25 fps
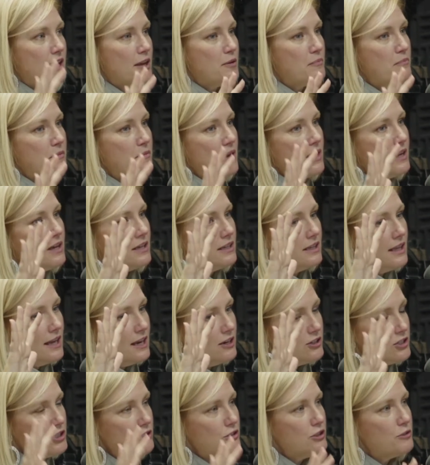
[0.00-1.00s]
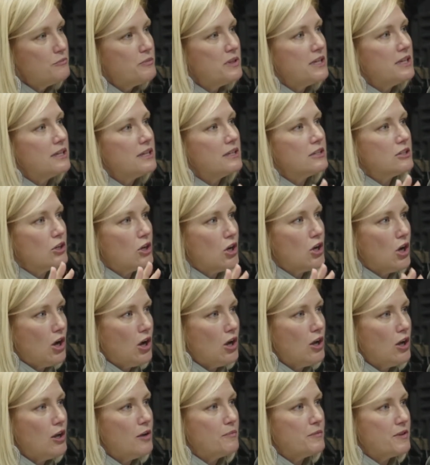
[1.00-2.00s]
allows you to begin to
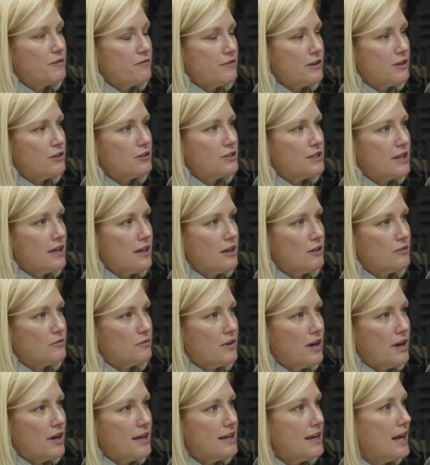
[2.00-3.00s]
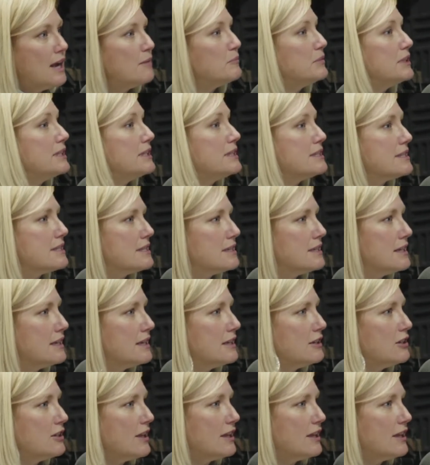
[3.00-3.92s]
calm the fear down, right? I'm listening. Like, you're